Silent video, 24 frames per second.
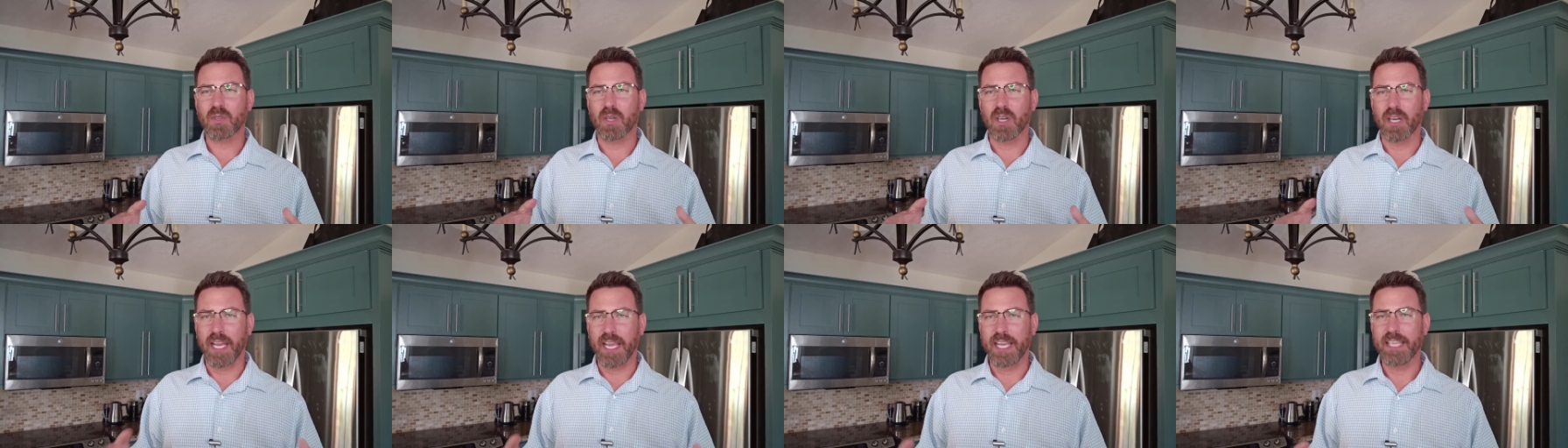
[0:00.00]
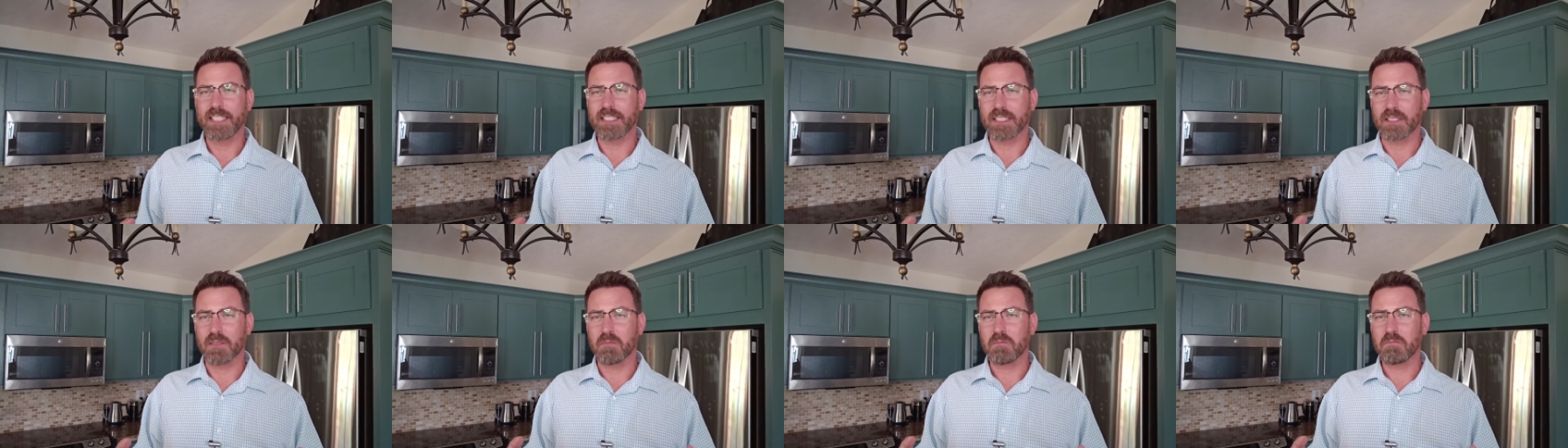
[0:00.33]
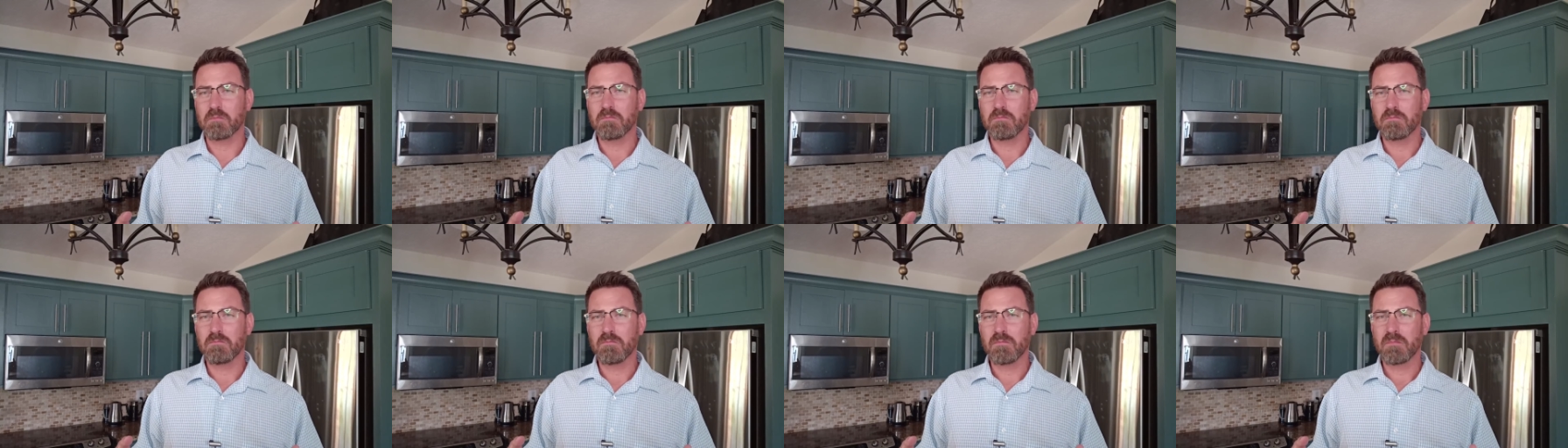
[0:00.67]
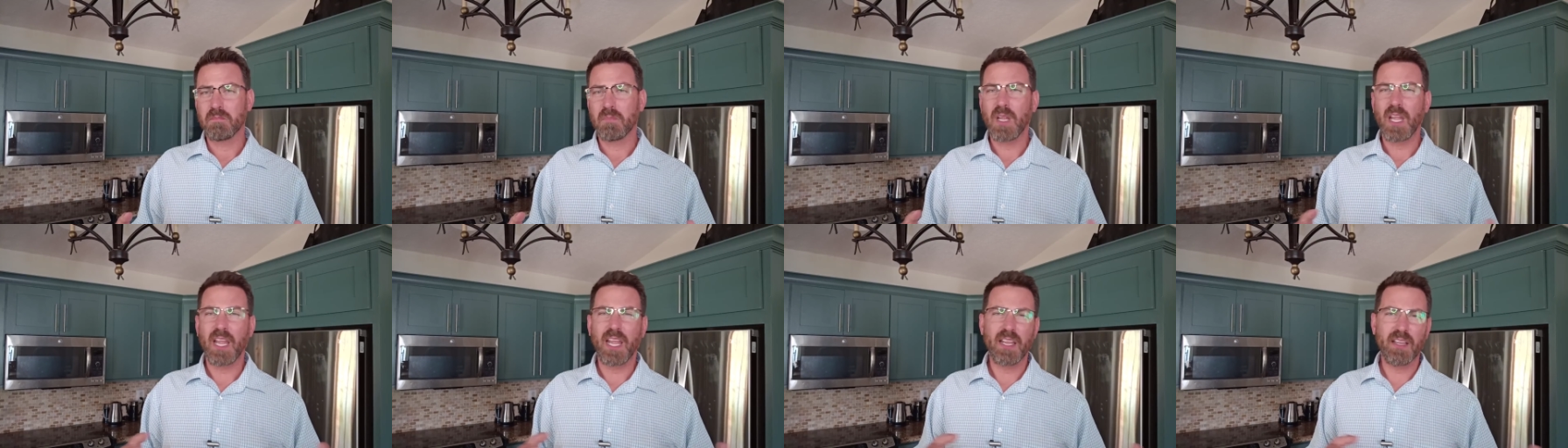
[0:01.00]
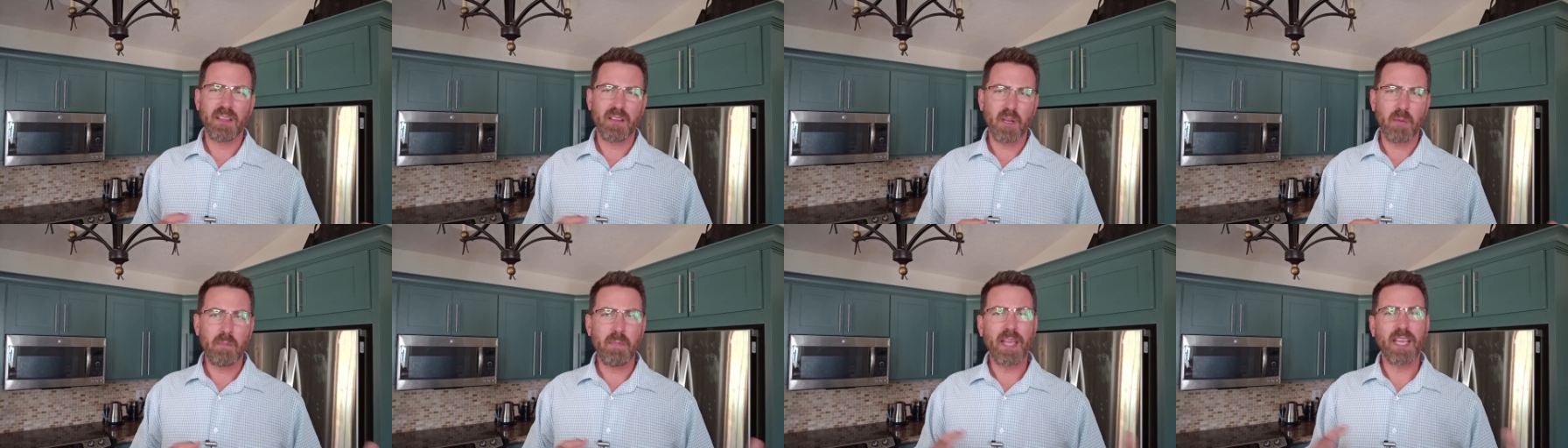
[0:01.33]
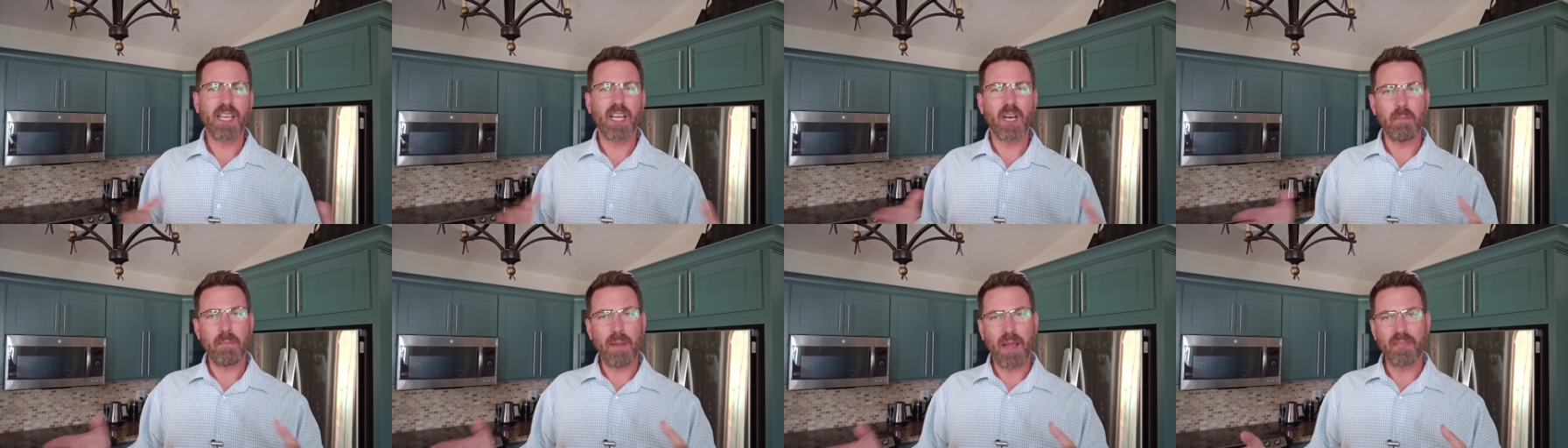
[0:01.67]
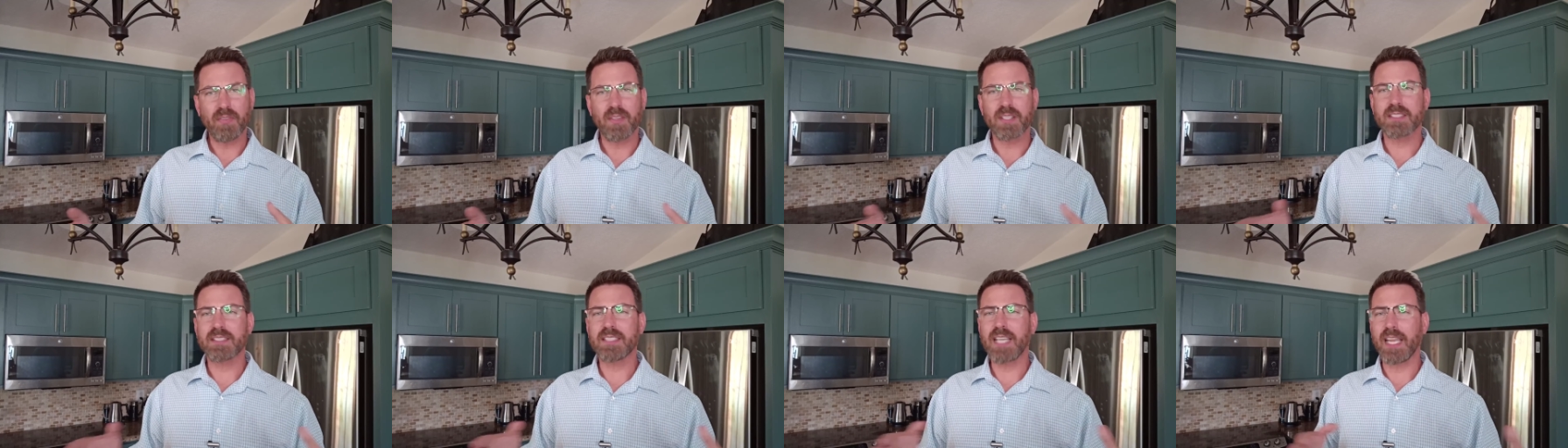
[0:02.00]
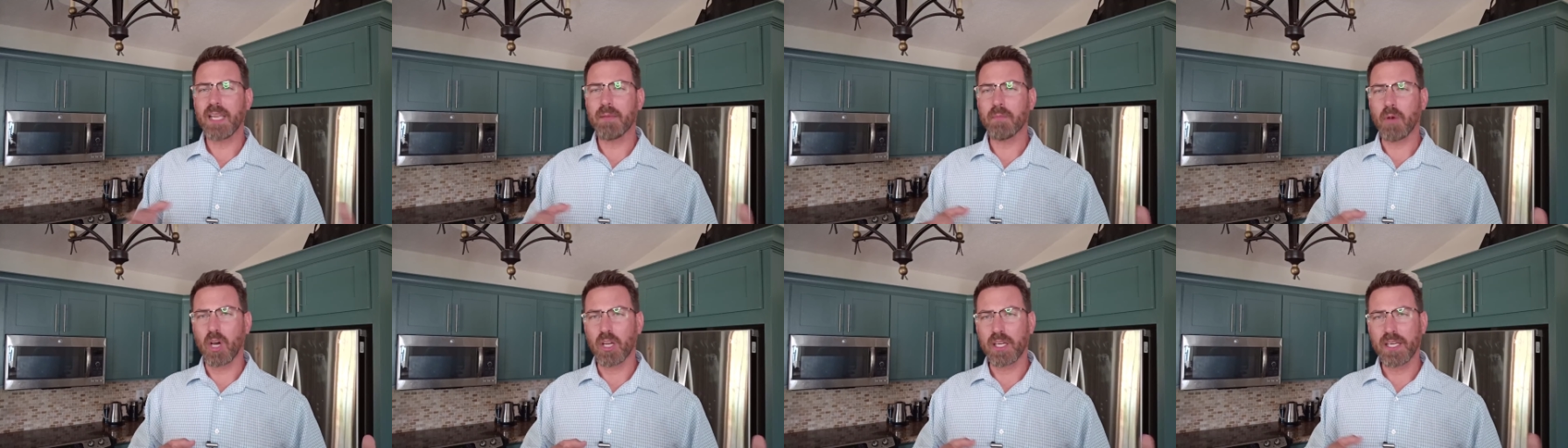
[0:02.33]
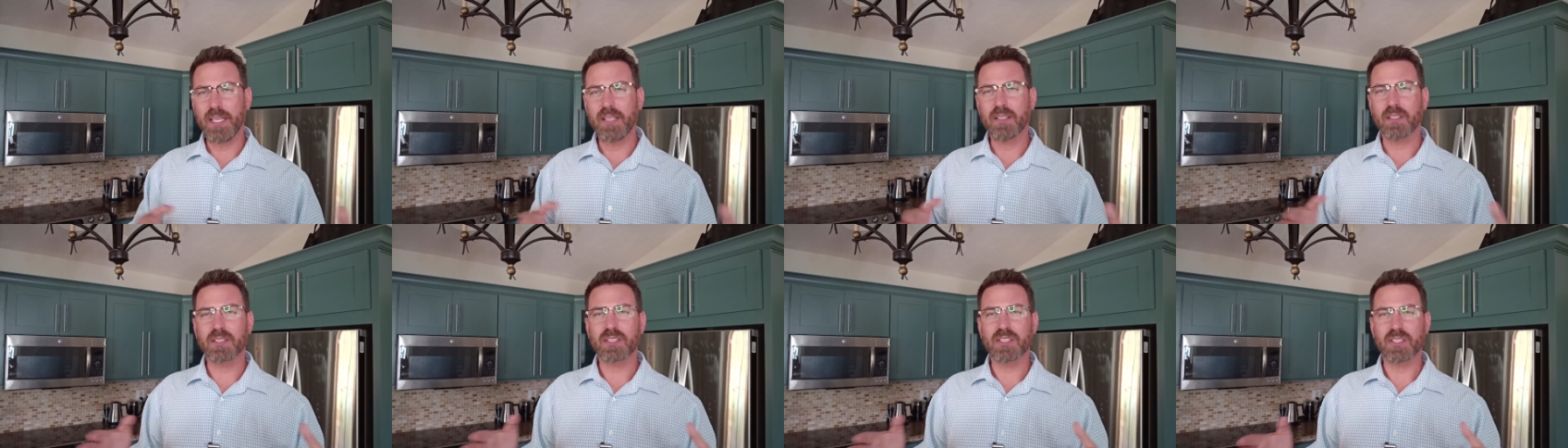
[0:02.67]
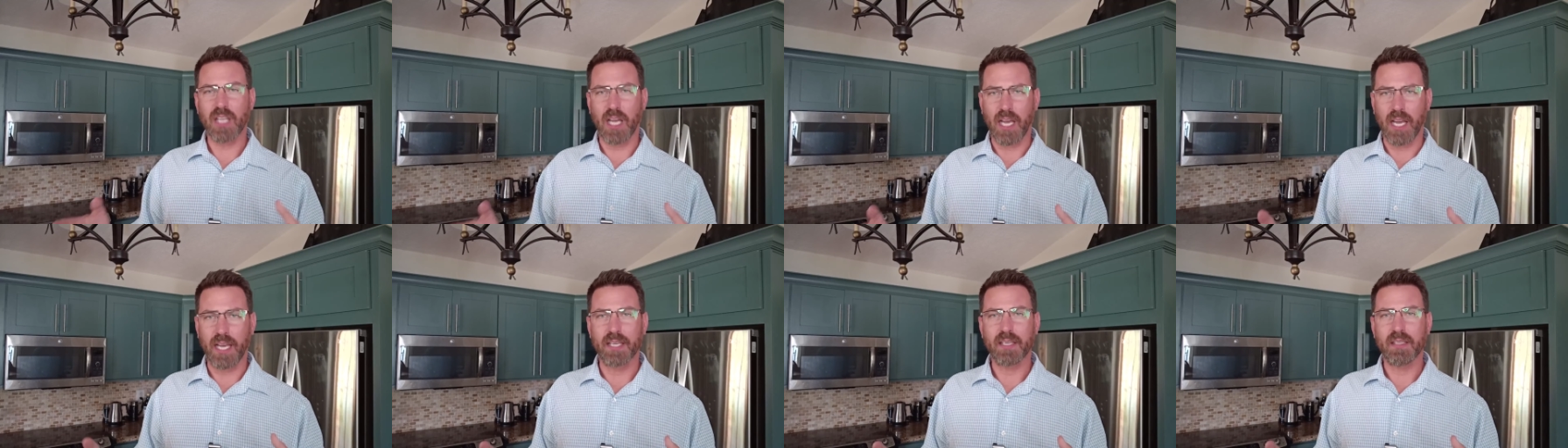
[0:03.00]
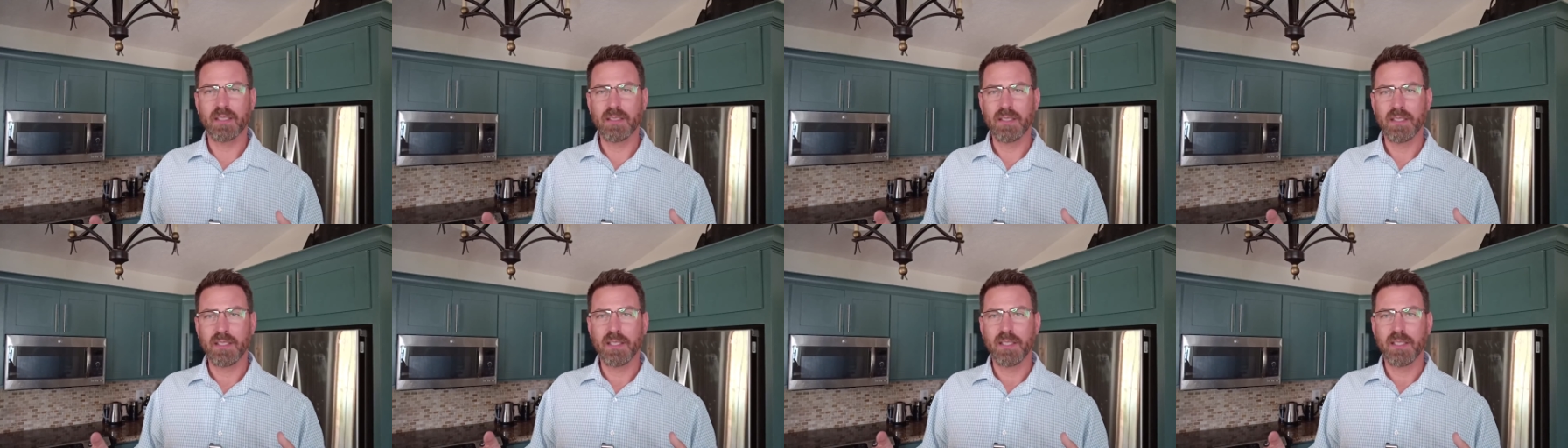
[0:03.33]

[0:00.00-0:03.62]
for an agent, they're making about the same on either side.